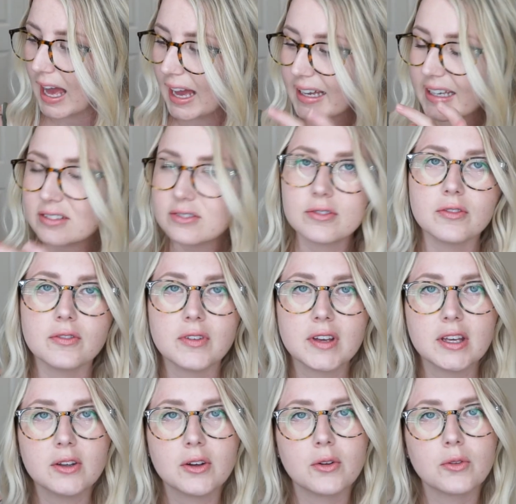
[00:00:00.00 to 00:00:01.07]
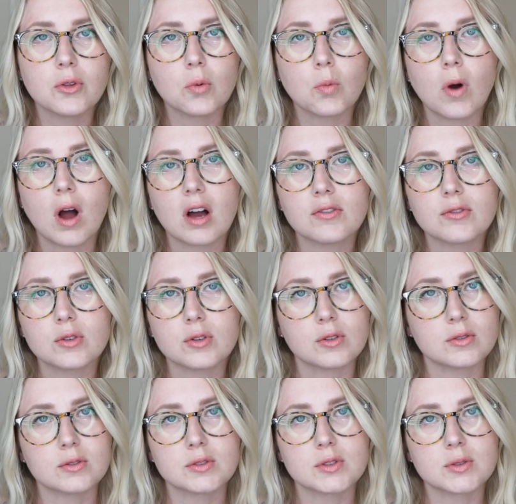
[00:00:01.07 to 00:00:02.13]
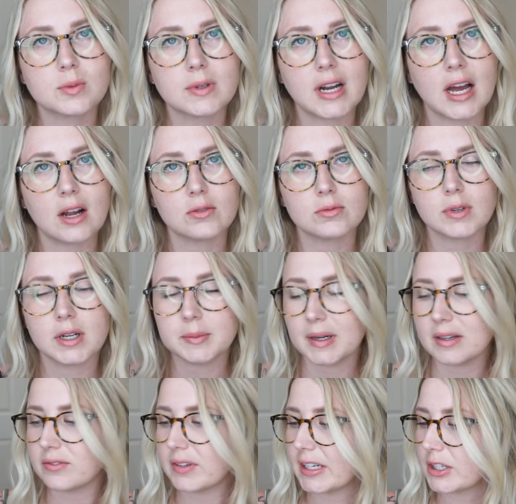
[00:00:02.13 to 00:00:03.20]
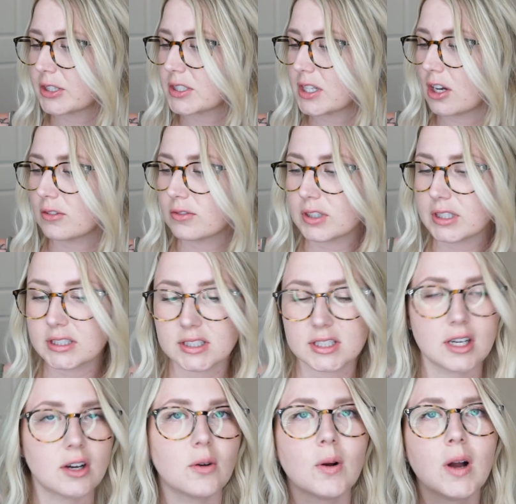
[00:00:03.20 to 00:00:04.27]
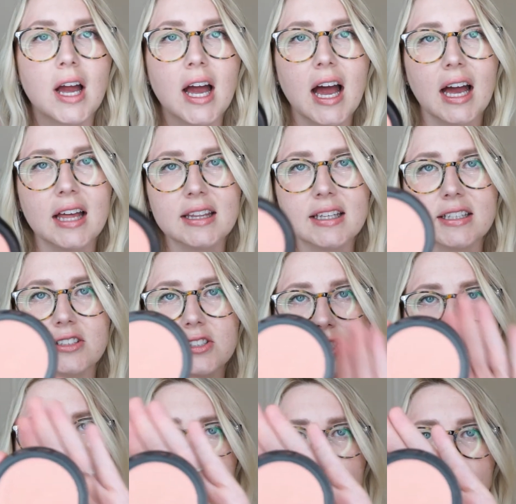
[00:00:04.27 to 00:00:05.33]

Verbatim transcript: I can feel the waffles when I run my fingers over it. So I think it's just